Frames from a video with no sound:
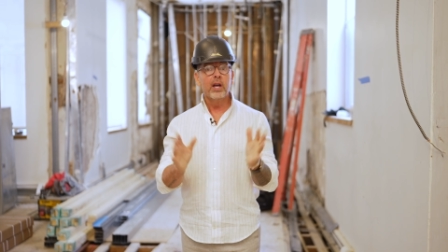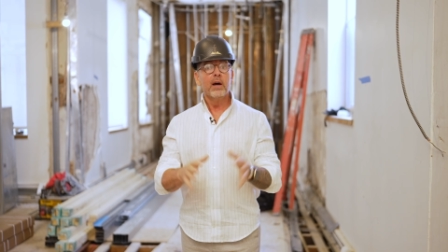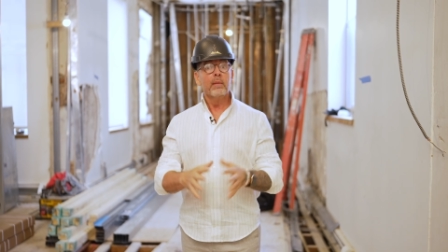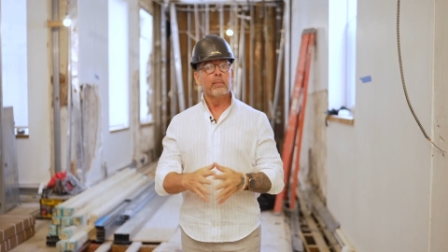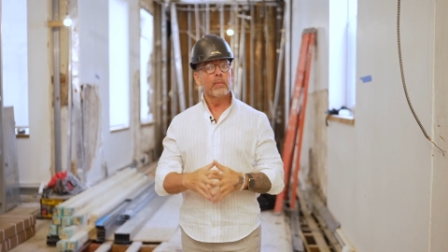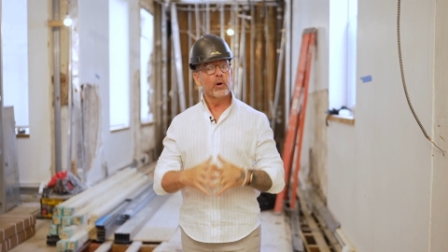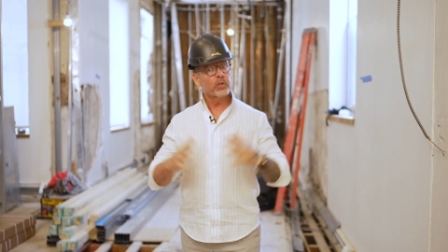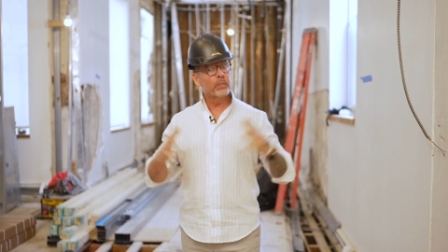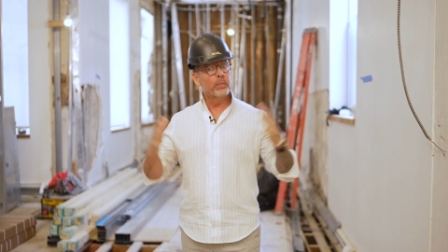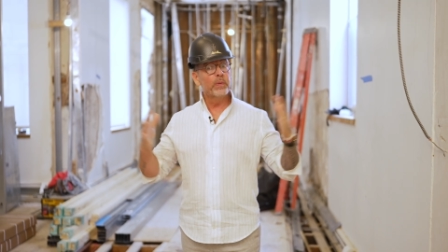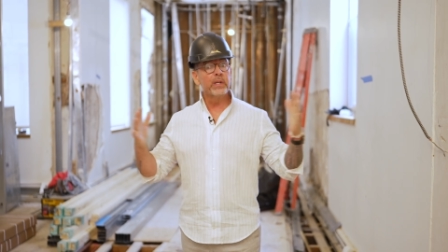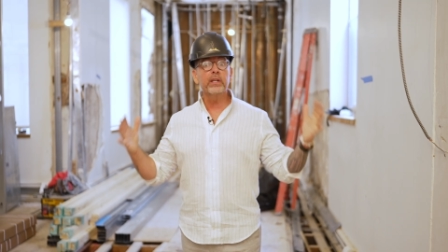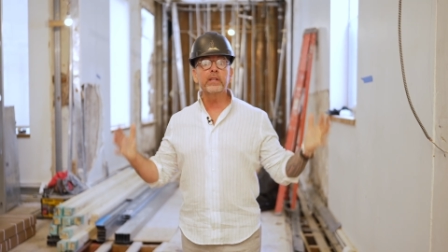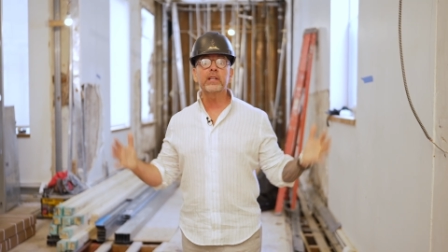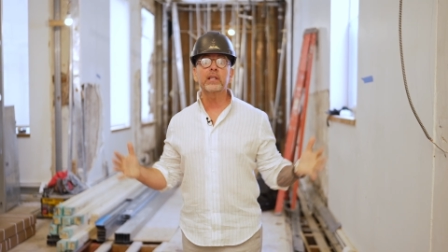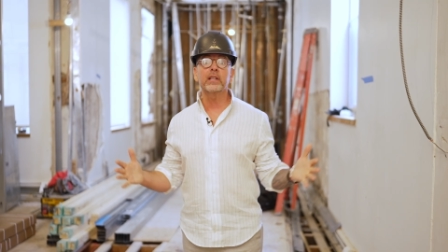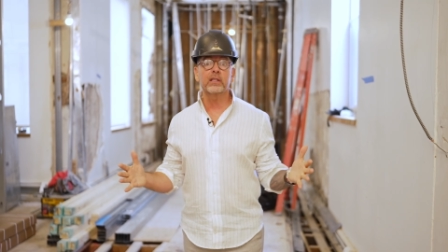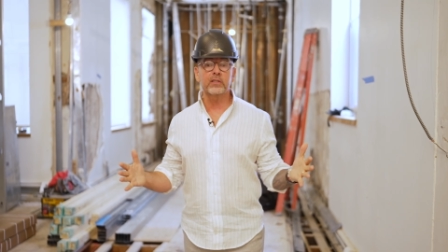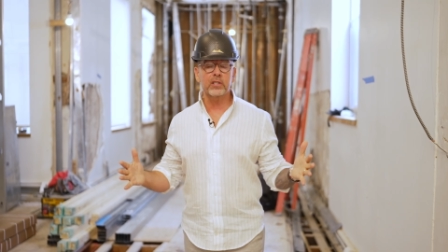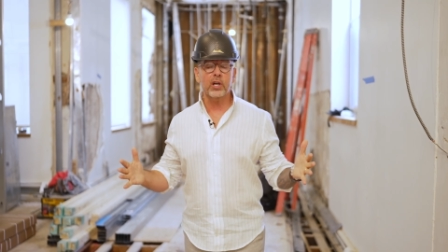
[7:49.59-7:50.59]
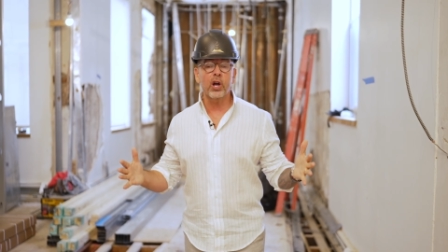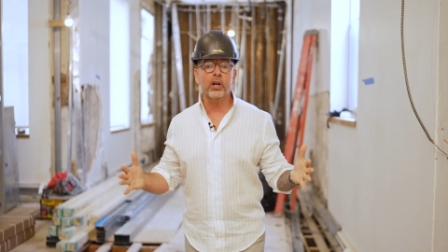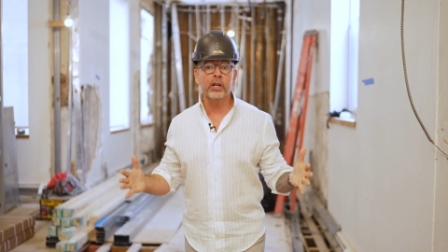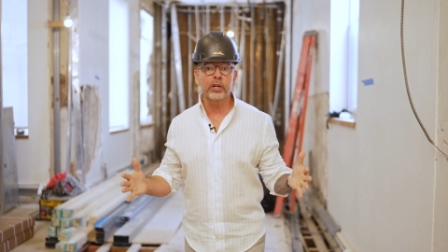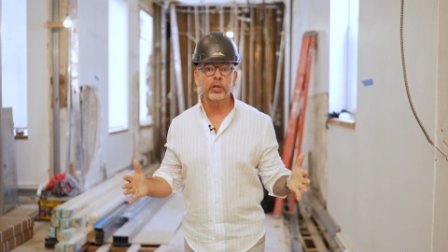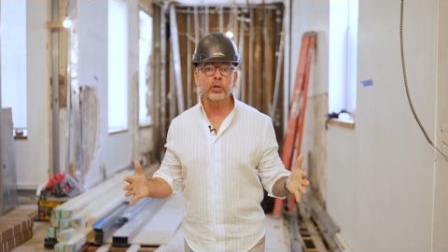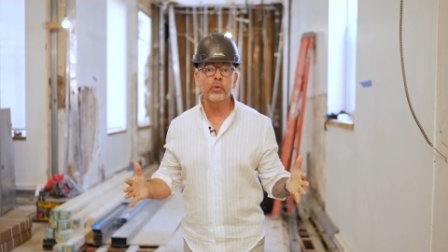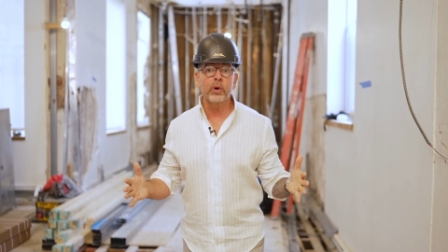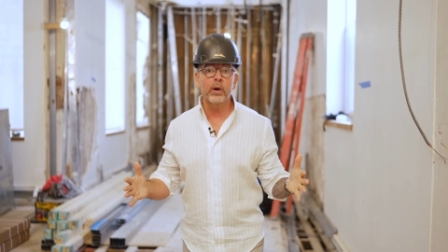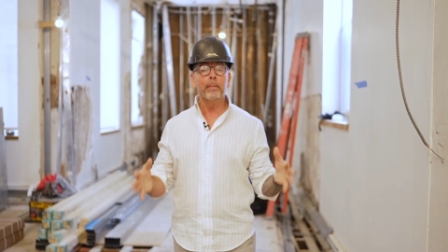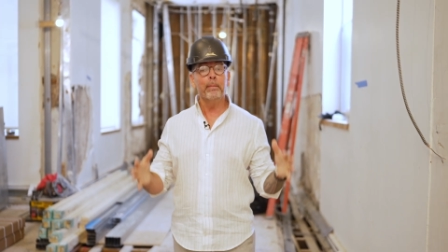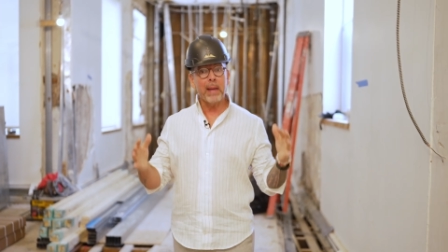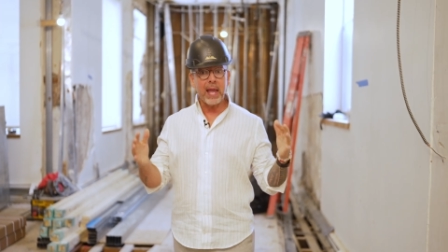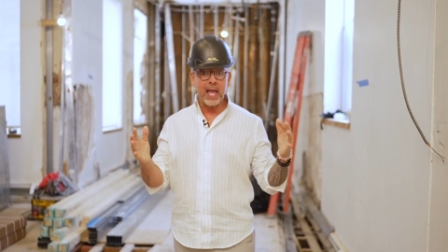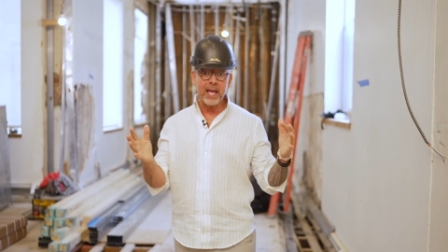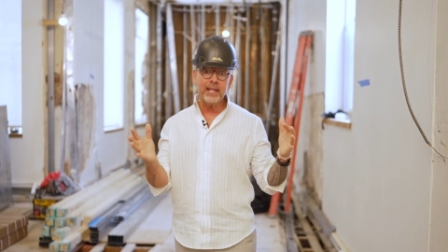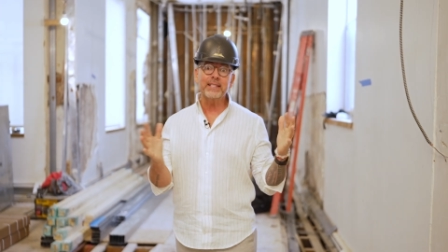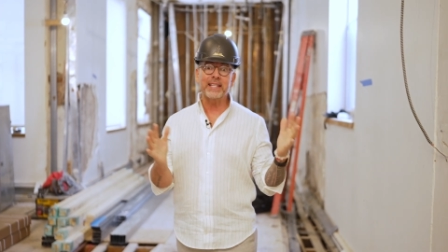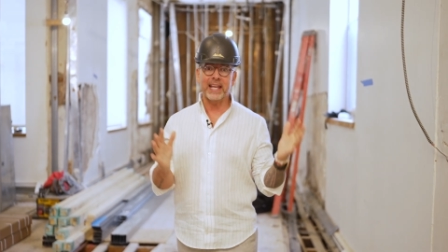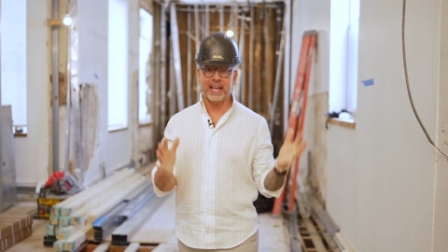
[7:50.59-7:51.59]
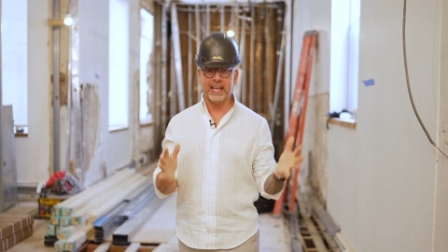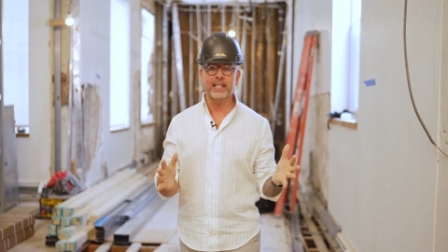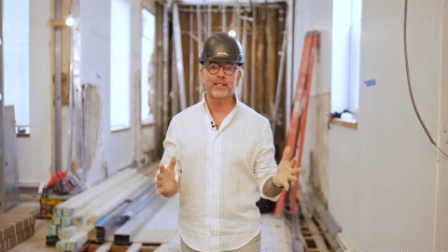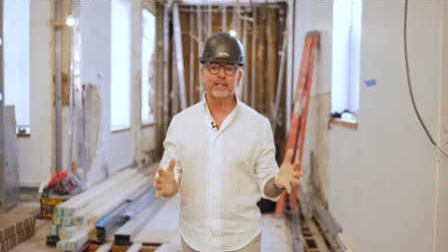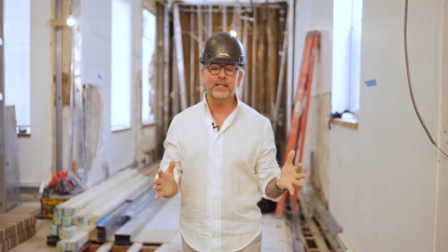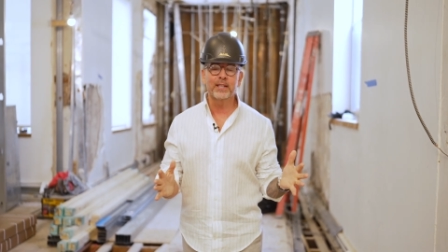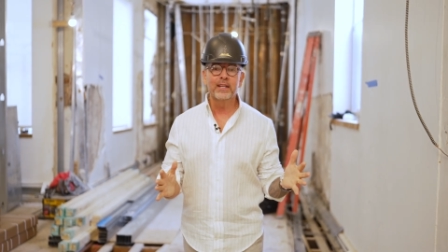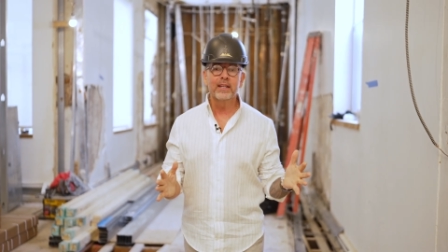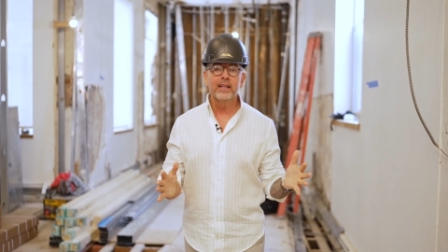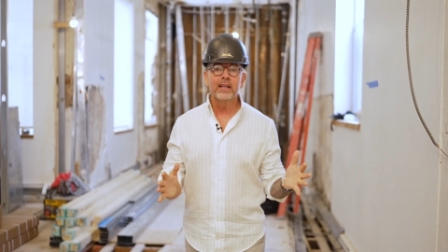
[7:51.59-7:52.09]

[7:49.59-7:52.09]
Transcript: most buildings are going to mandate